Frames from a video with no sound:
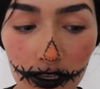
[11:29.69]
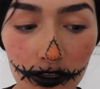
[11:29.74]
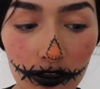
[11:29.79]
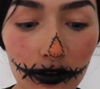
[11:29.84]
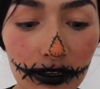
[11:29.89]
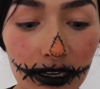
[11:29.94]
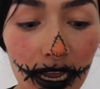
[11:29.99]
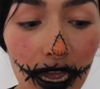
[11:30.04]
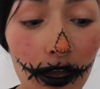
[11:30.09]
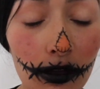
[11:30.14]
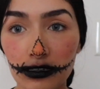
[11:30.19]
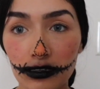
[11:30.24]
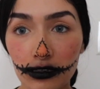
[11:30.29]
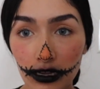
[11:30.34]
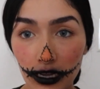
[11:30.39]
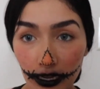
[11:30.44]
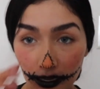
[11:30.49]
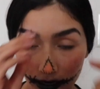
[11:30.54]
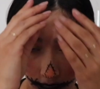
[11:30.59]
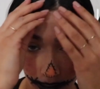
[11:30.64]
so now
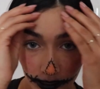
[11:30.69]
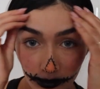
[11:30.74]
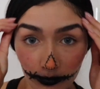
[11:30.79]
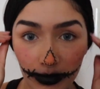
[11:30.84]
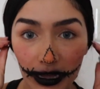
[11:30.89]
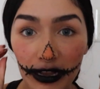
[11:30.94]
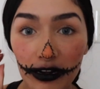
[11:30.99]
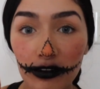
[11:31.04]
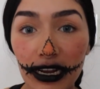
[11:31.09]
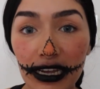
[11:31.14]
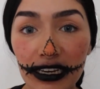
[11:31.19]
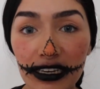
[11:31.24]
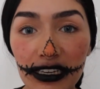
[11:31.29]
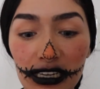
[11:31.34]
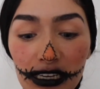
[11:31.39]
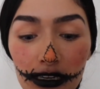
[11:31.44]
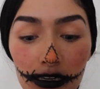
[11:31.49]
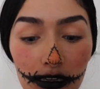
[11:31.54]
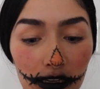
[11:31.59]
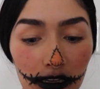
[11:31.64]
I got a better
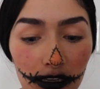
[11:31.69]
idea.